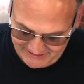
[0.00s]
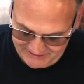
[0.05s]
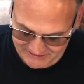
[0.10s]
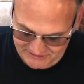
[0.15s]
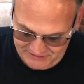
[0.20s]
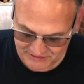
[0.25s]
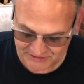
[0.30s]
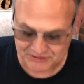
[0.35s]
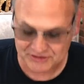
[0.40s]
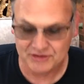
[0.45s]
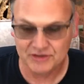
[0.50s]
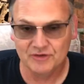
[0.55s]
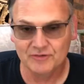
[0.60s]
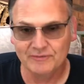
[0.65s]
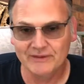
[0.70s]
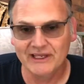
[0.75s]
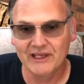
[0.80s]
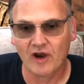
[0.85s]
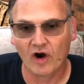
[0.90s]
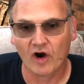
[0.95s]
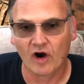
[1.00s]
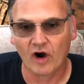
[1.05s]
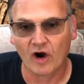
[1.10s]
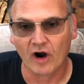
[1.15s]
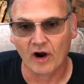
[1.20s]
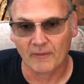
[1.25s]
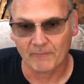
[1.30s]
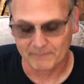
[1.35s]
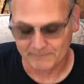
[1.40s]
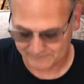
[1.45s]
to do me
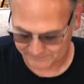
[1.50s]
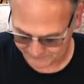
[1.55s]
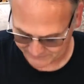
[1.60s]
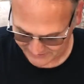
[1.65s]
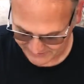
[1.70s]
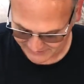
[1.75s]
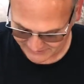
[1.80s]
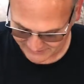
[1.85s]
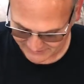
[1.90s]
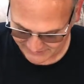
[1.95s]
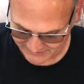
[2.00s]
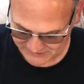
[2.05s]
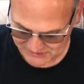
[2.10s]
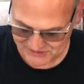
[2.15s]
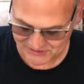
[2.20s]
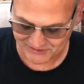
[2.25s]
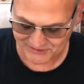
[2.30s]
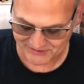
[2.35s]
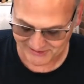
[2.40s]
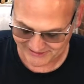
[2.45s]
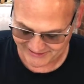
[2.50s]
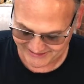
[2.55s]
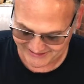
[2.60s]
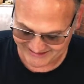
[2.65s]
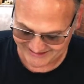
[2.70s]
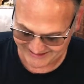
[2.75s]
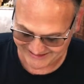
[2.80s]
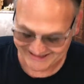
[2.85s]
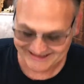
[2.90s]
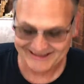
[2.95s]
harm. So
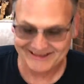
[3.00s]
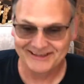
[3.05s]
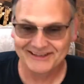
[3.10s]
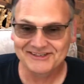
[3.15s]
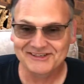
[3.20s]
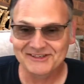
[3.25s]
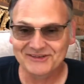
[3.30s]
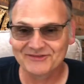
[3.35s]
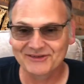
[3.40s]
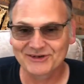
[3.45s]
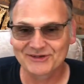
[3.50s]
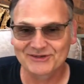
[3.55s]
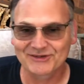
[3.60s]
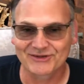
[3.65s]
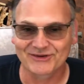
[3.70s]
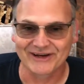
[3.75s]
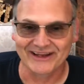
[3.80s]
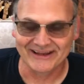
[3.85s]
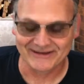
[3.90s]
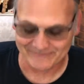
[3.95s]
listen to verse 3.